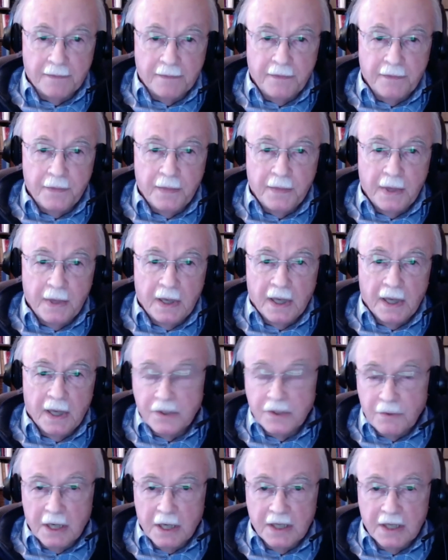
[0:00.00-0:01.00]
uh,
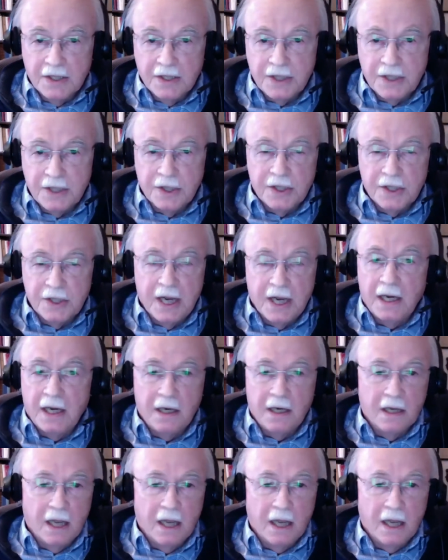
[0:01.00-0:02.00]
Kirmani,
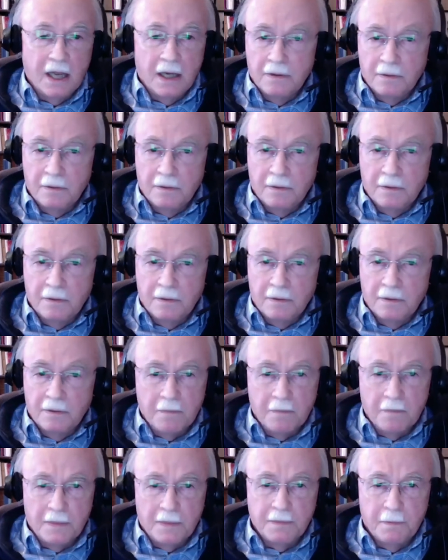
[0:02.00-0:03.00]
as well as
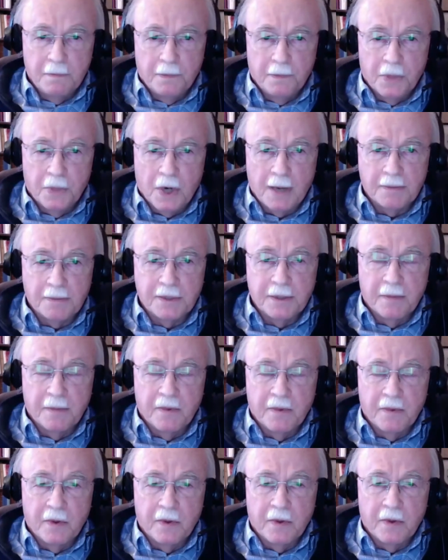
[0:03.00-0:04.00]
Shahristani and many,
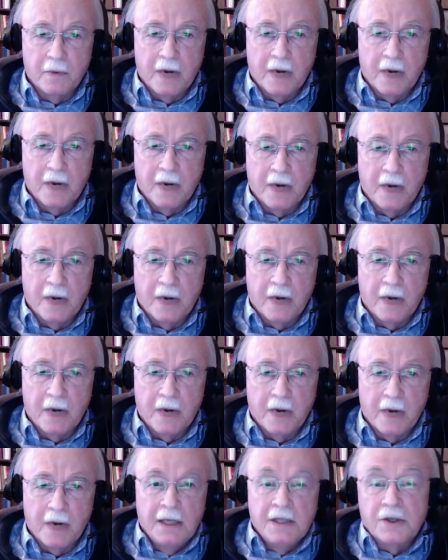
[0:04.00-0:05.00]

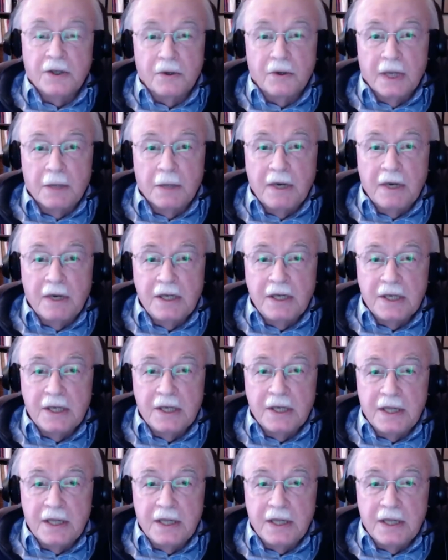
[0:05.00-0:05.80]
perhaps some of the rest.